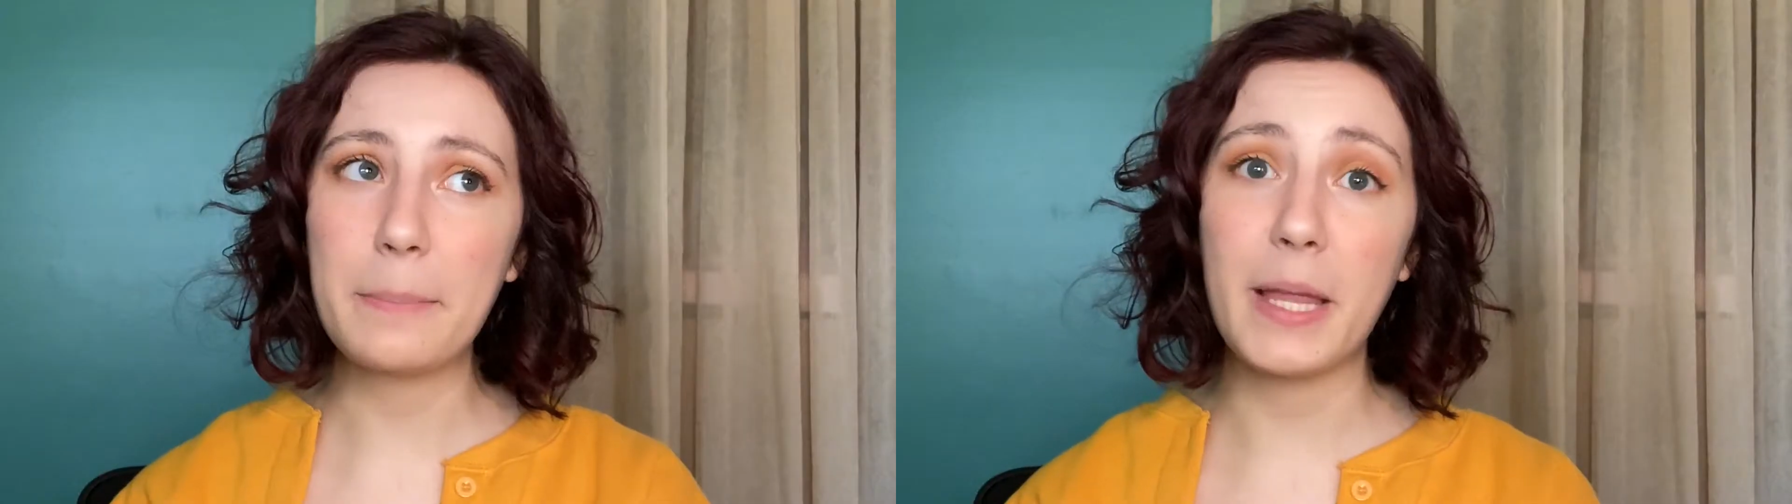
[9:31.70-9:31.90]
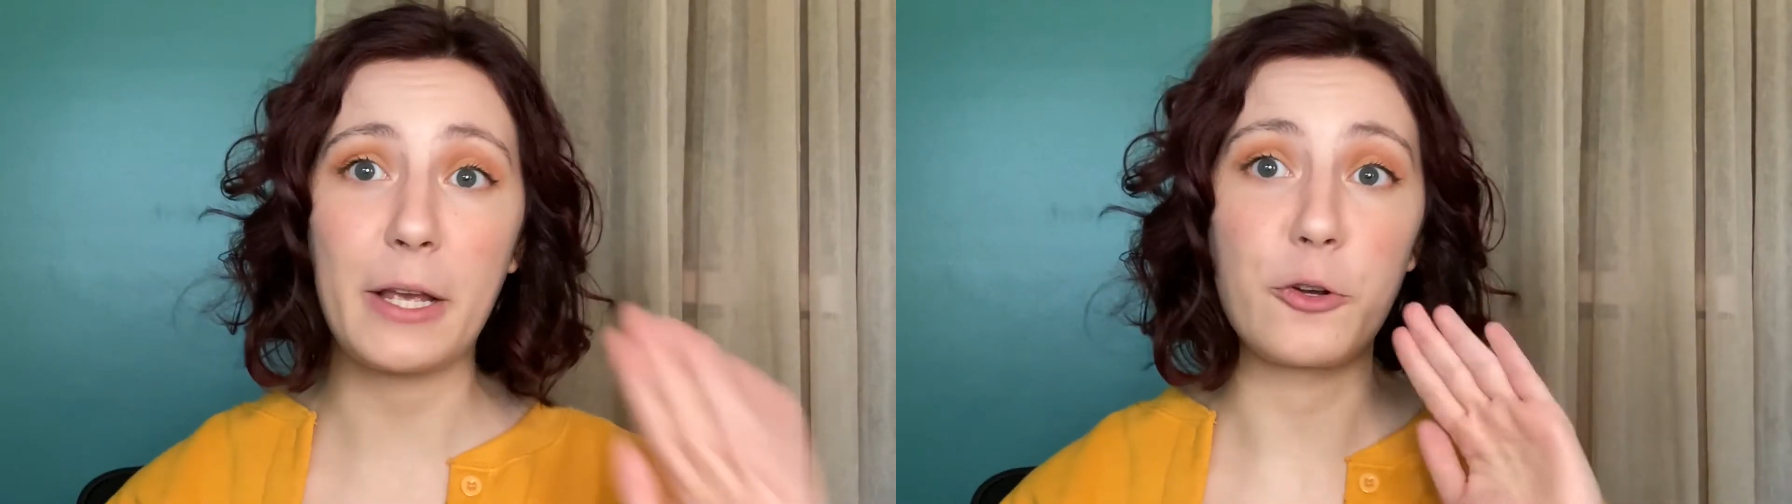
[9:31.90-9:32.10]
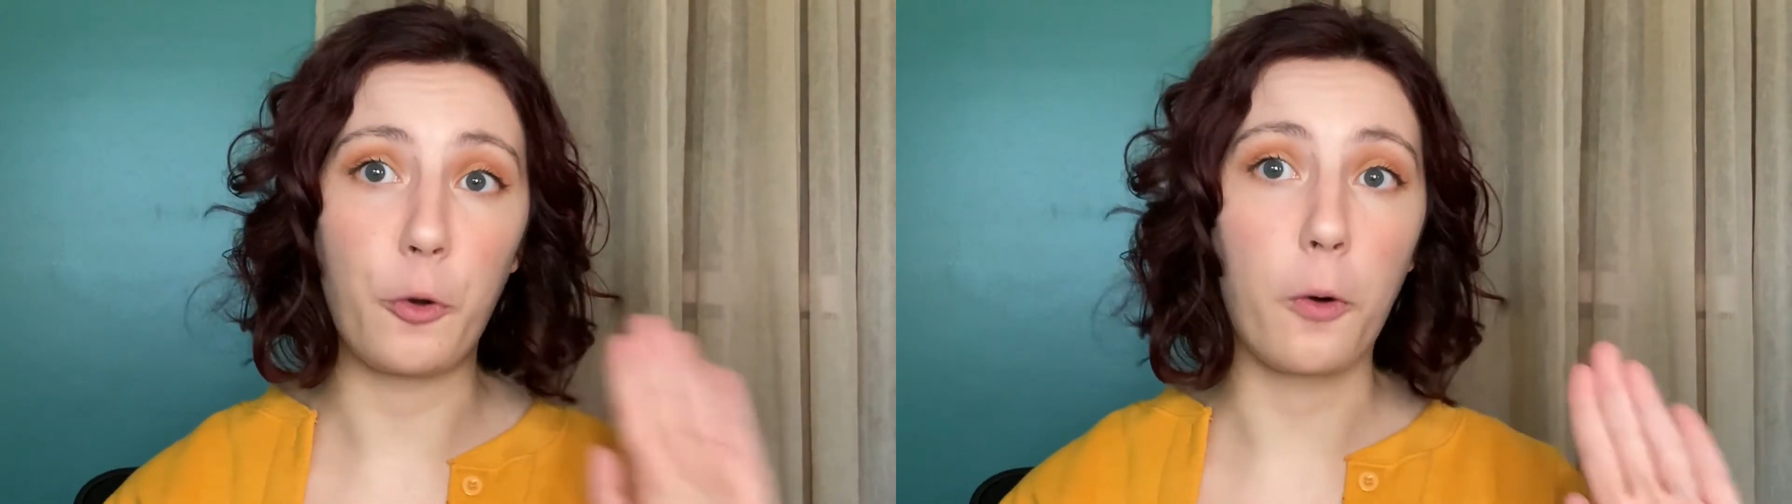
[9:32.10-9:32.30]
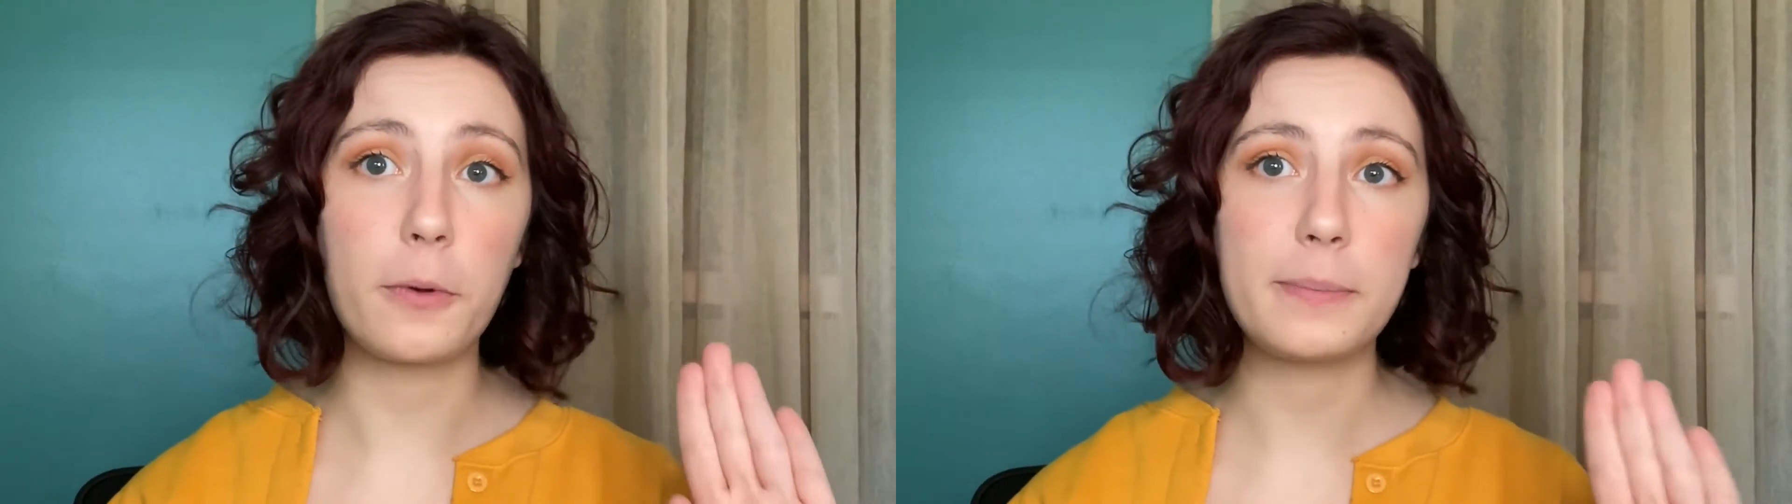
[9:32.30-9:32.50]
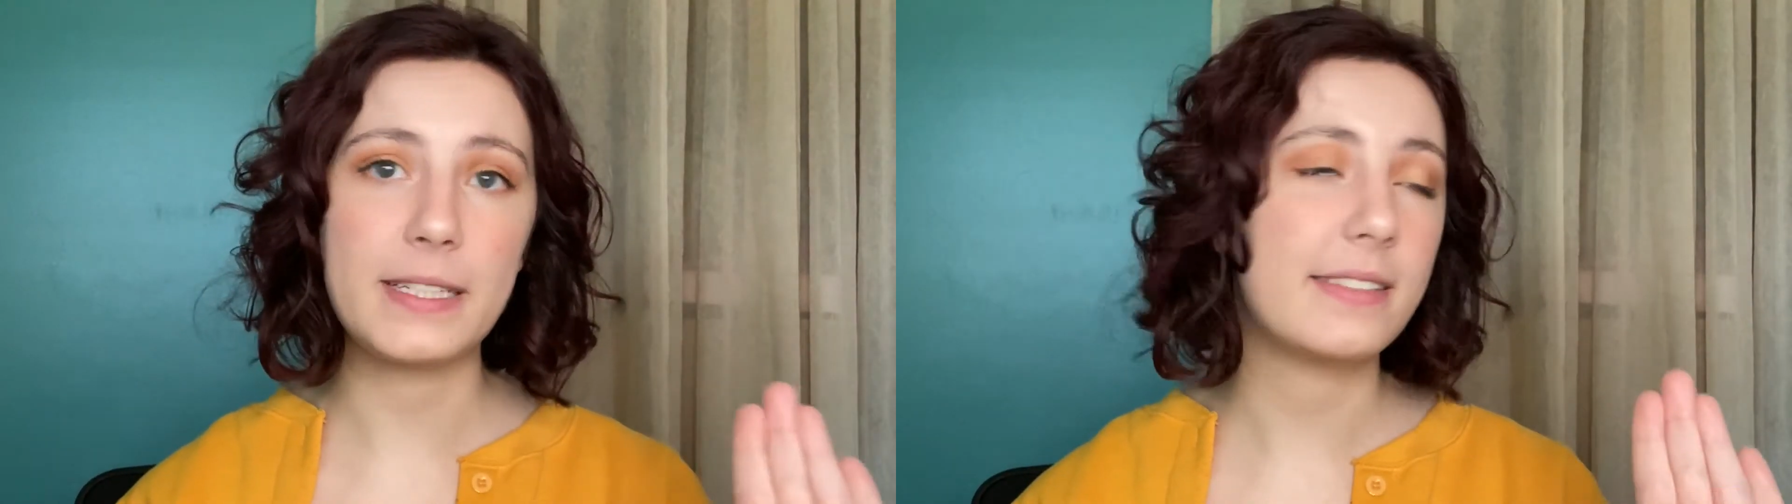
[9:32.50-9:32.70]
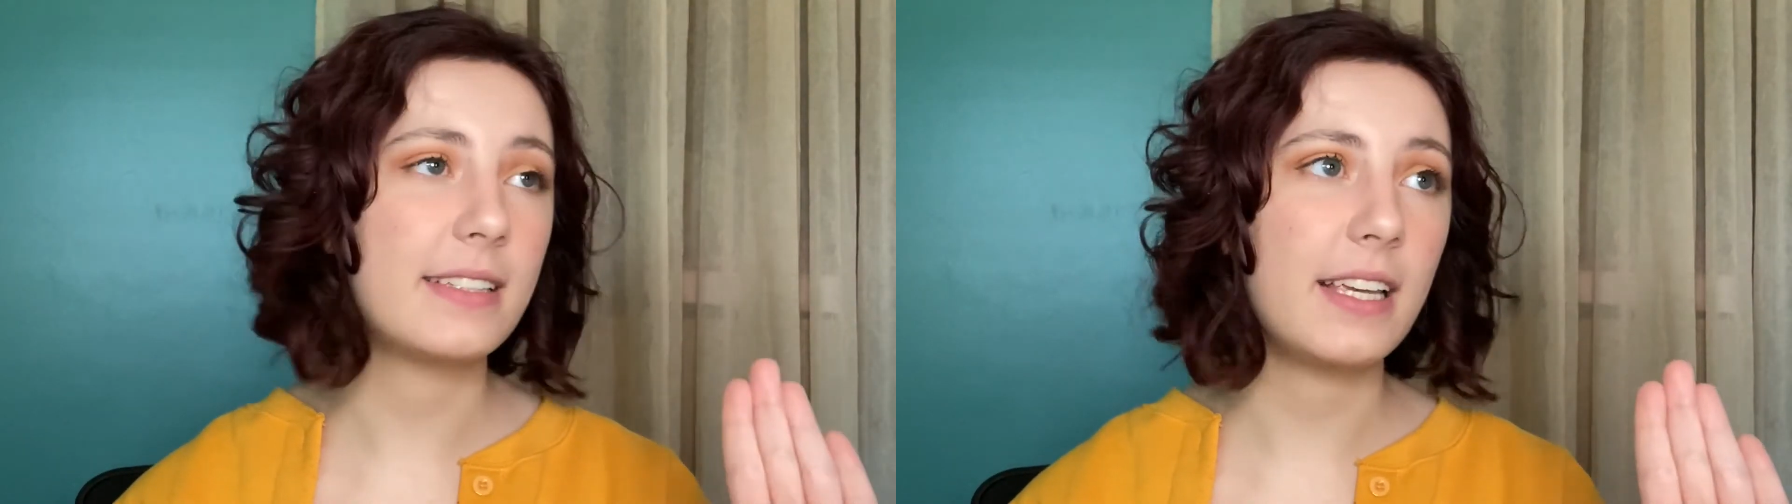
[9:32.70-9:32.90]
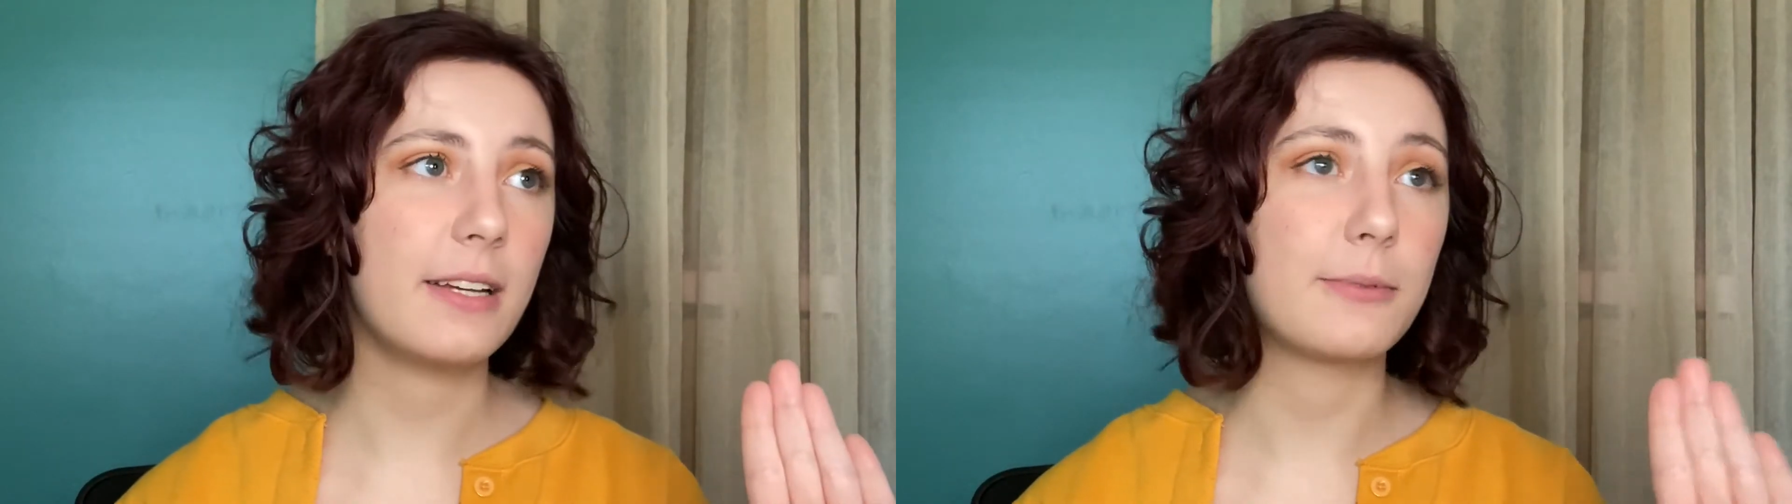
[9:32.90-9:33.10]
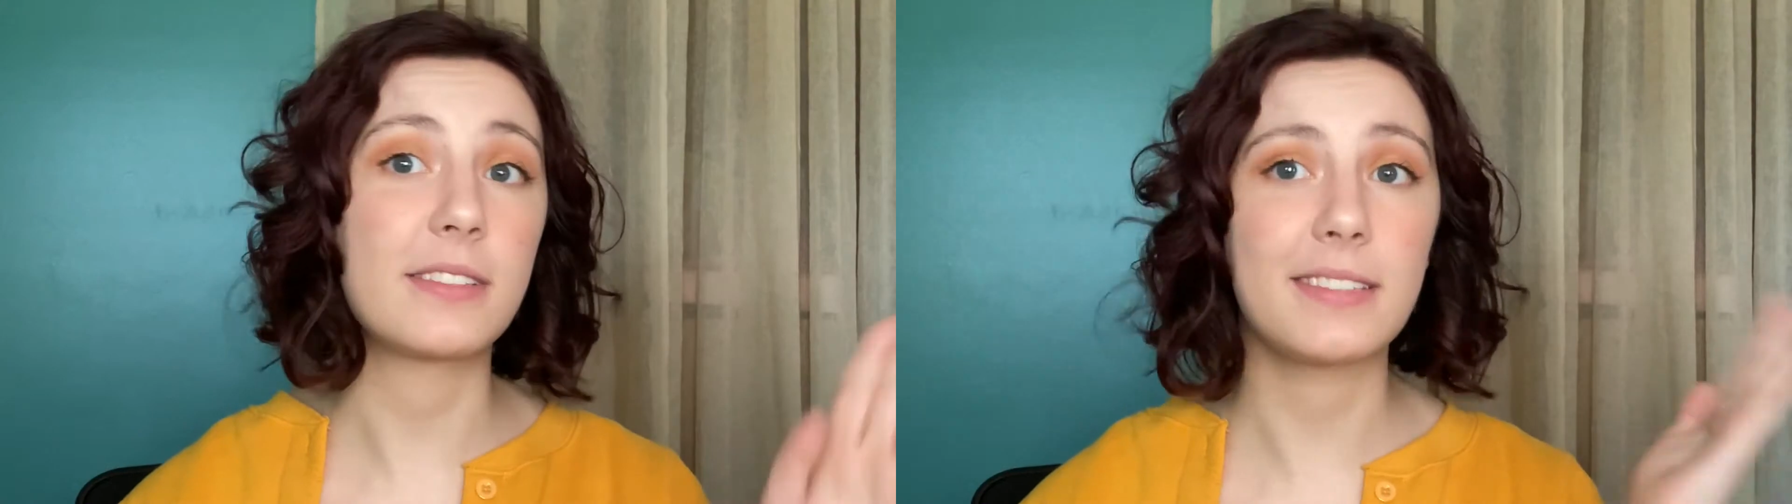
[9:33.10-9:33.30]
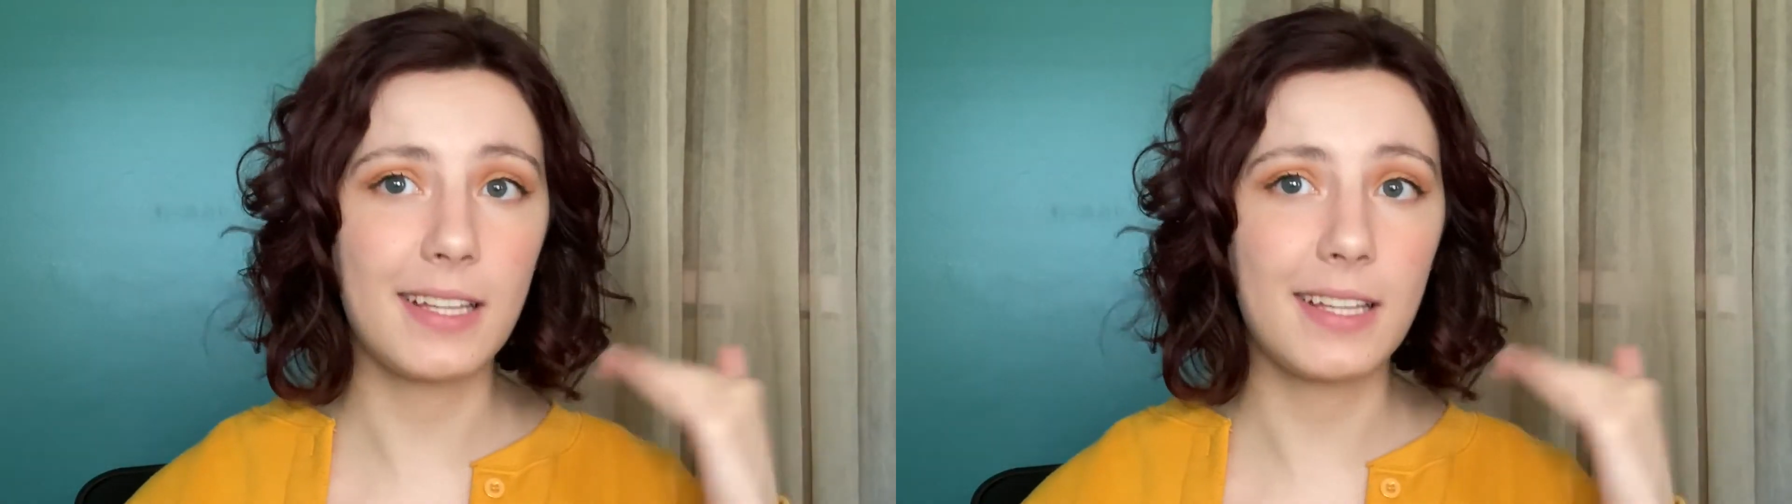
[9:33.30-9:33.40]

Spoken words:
him like a normal PC was